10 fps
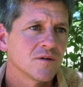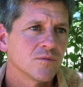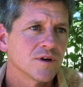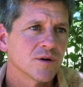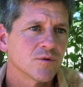
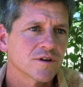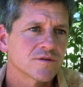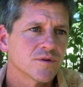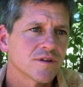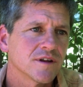When I
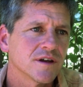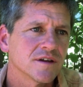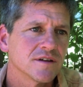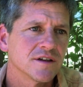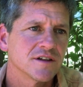worked with
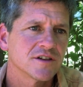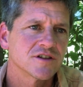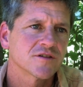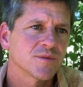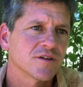an
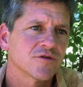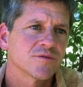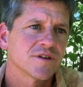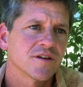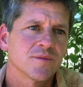indigenous man from
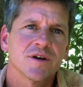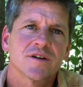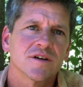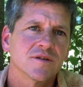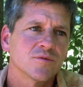South
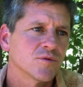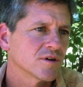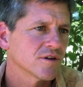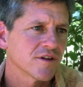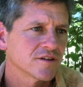America, one
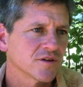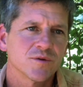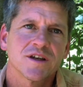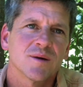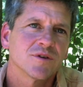of the things that
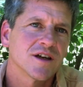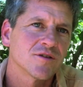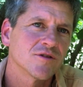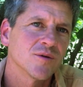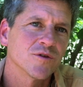we came
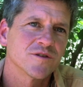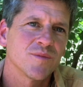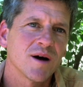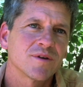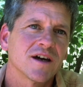together on was a
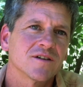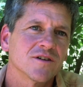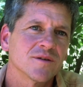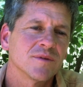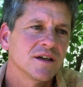bobcat
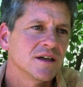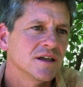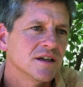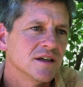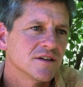alarm.
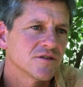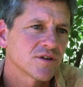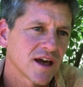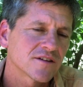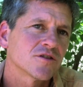So
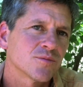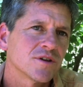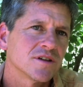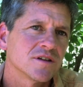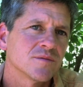cats are
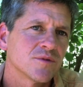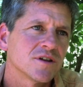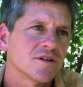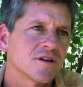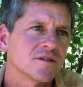pretty
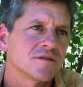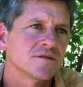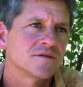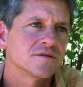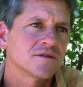darn
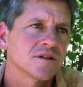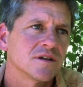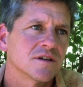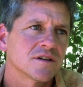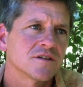
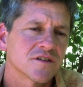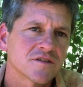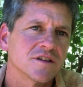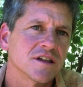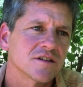
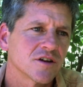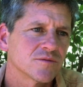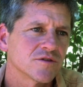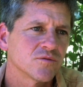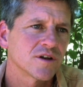consistent in
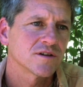terms of what